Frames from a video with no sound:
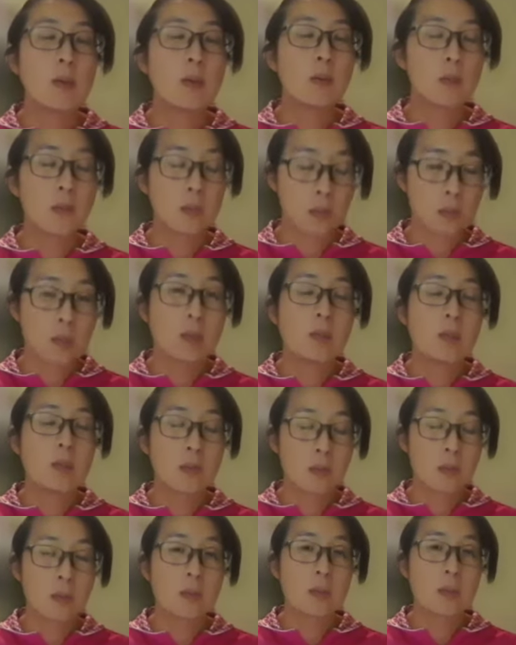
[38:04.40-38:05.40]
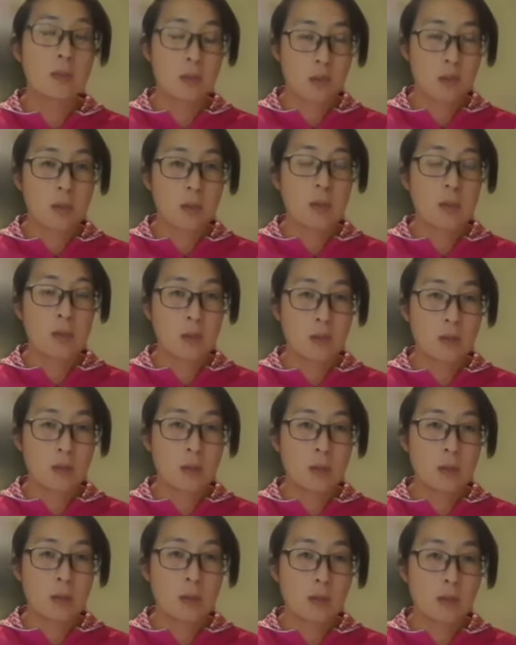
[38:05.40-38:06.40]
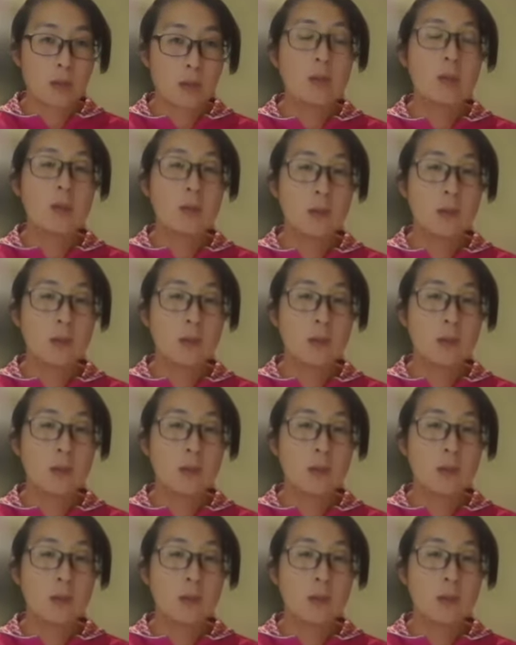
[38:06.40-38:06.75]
policy changes and having the,